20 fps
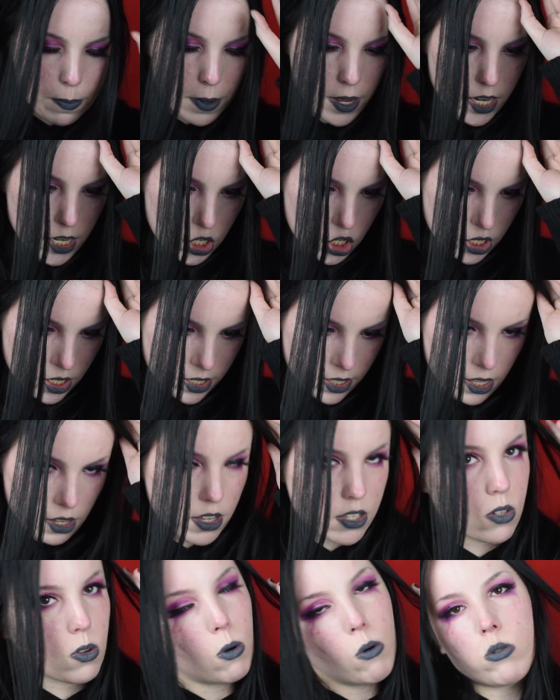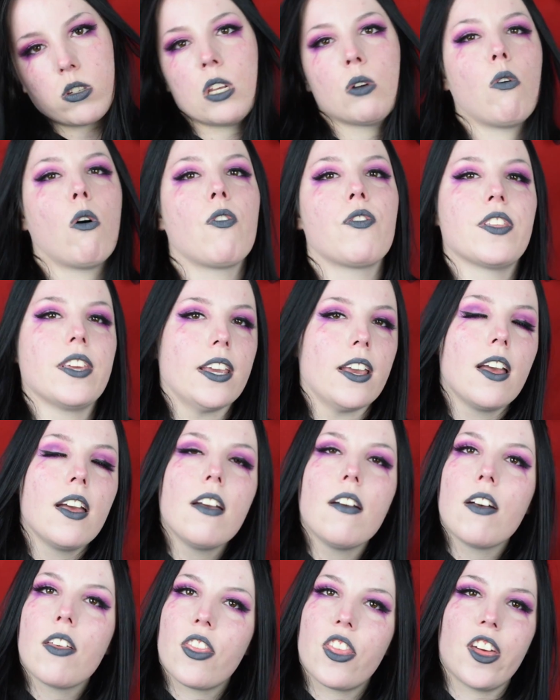purchased this also on the
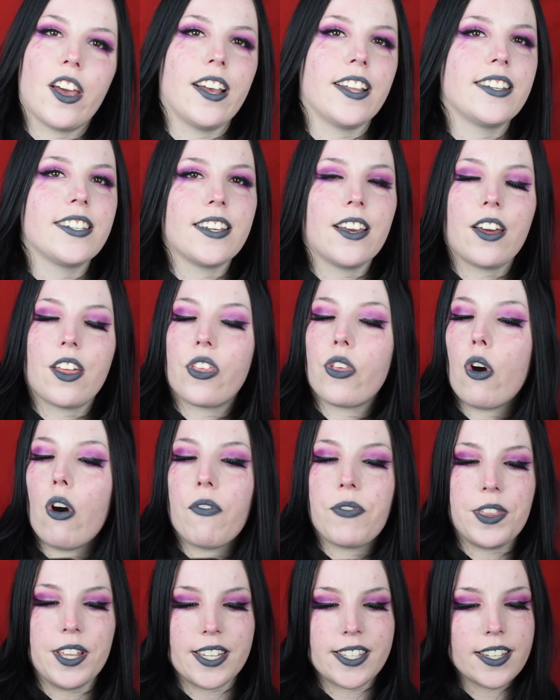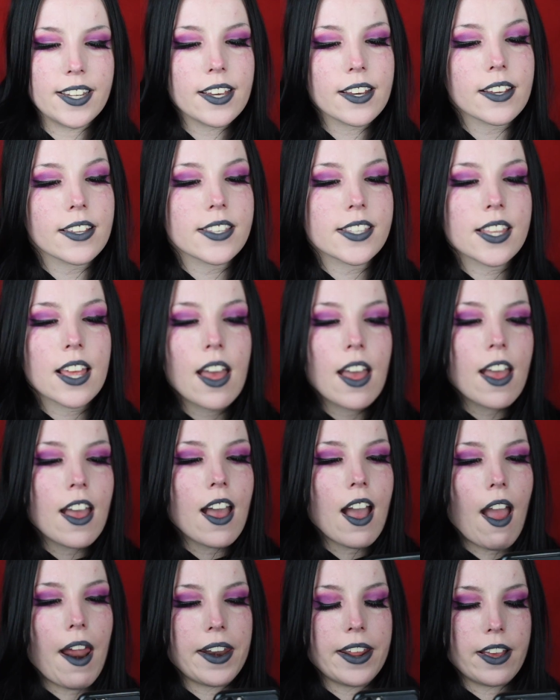30th of the 6th,
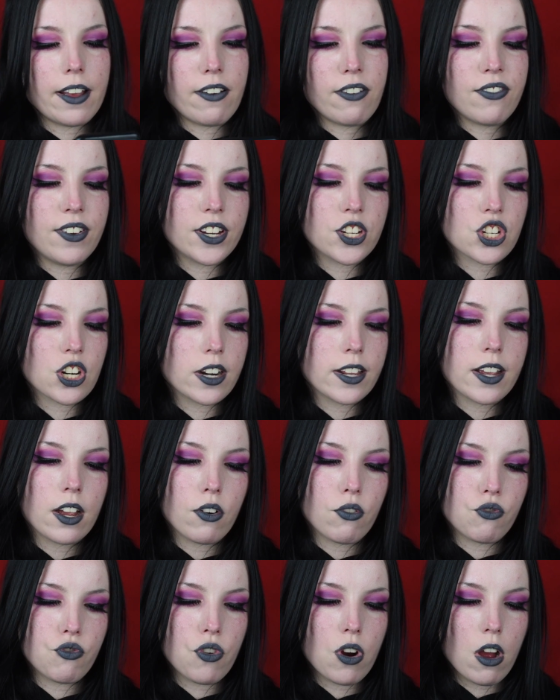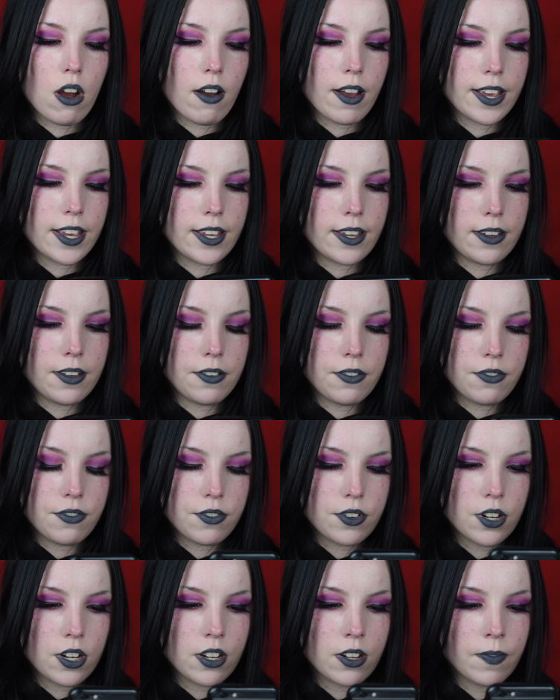and it officially
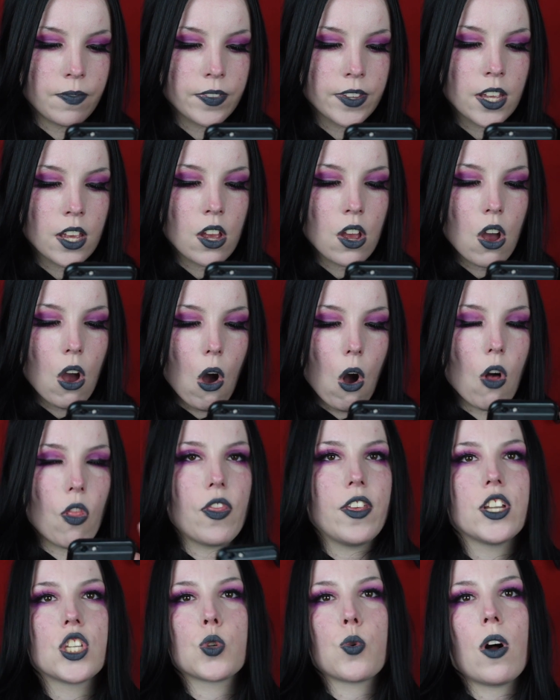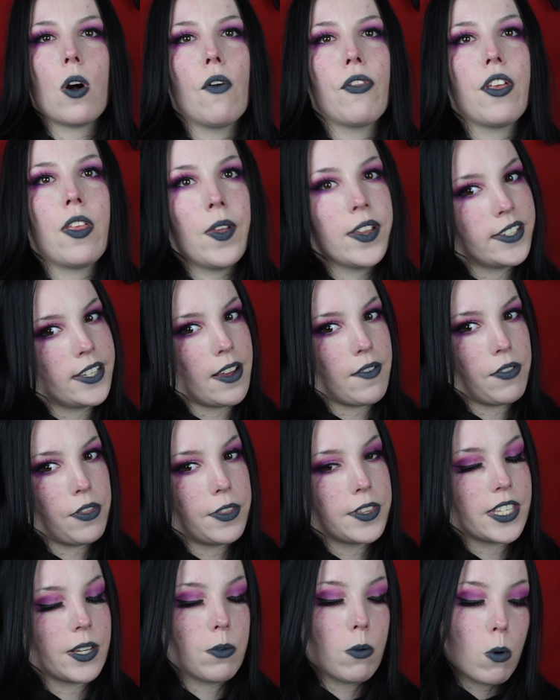arrived on the 12th of the 7th,
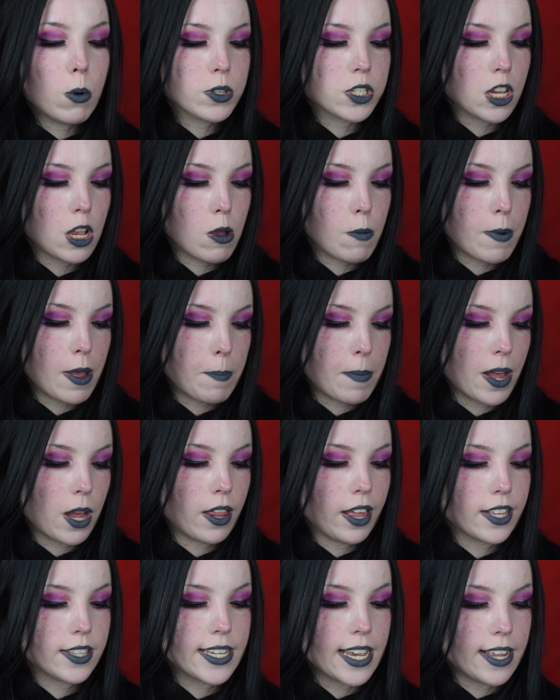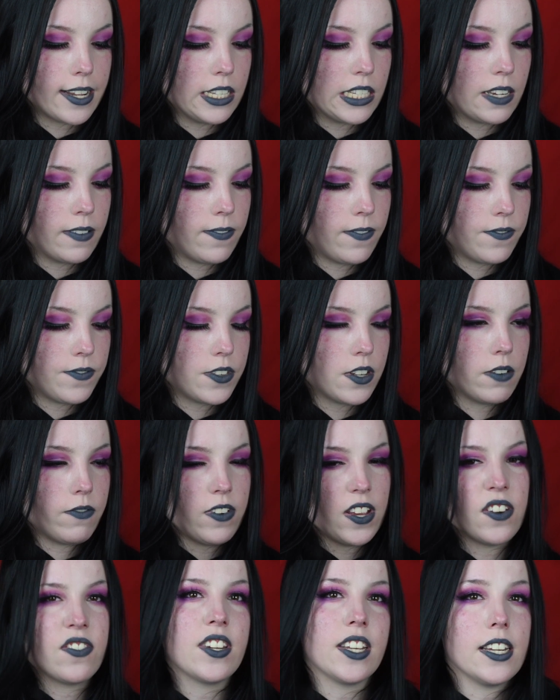so also about like 10 to
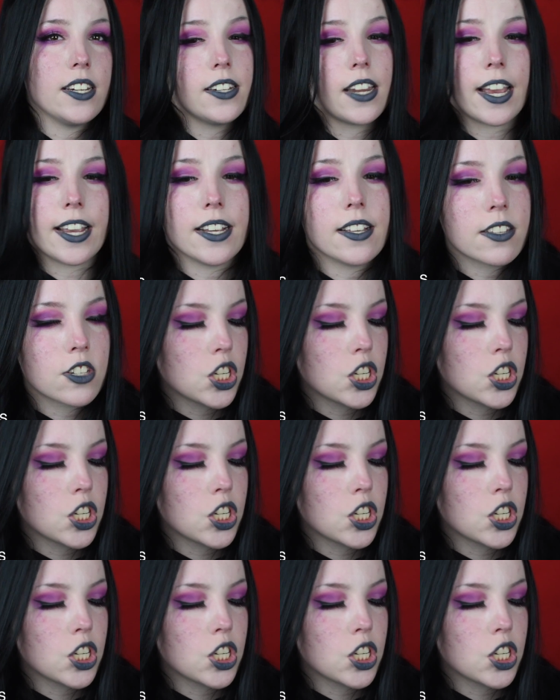15 days